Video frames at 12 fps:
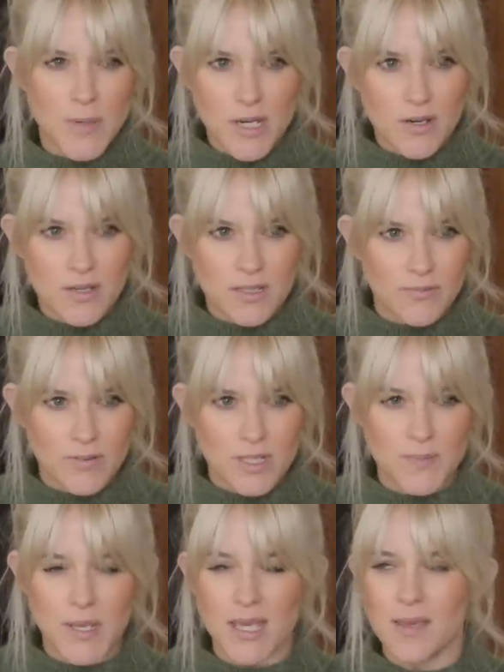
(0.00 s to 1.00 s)
speakers if we're
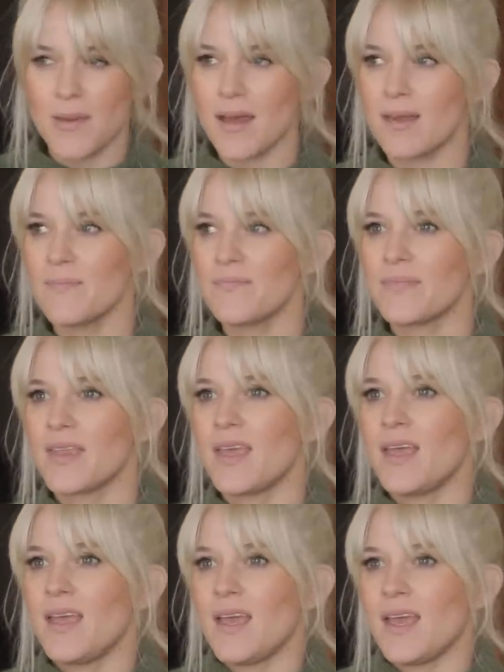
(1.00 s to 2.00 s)
speaking bad
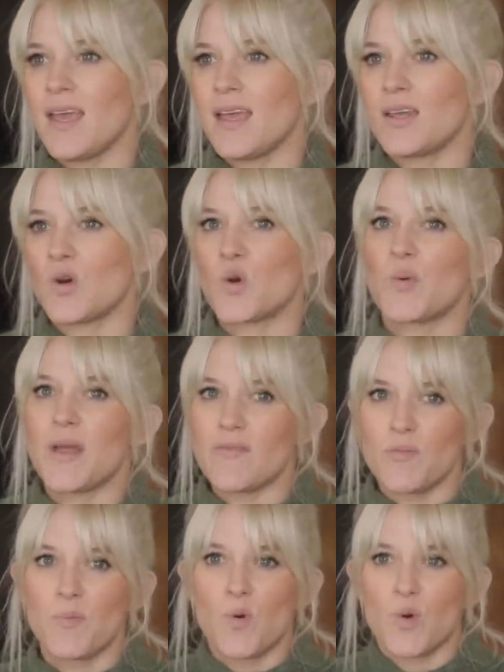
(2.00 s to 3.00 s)
and or we
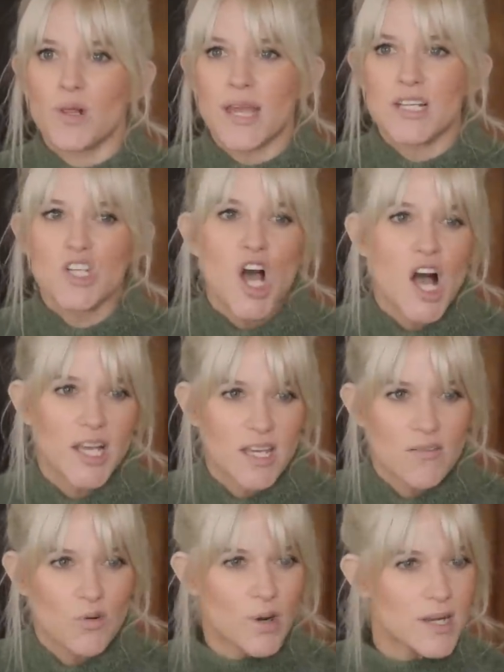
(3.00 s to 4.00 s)
have a poor like
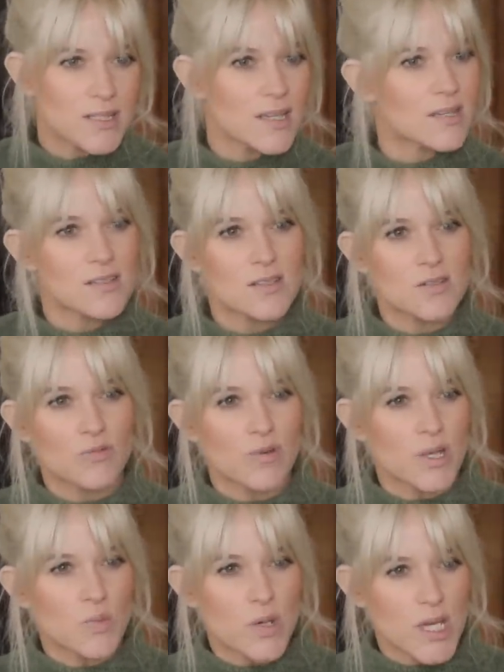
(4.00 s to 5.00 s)
talking voice that's just
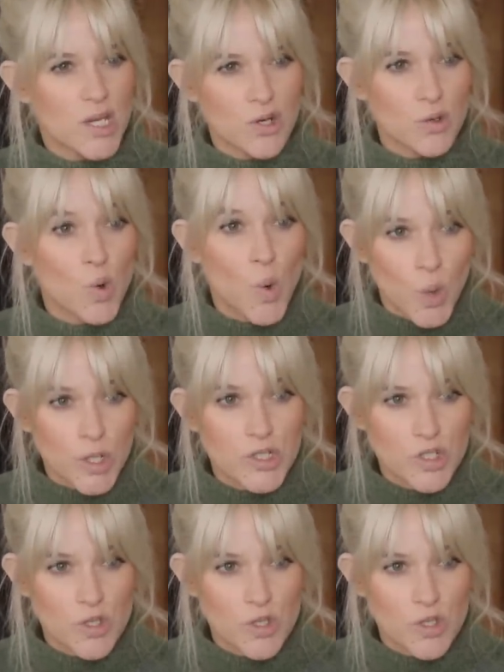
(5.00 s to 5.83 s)
really weak or, or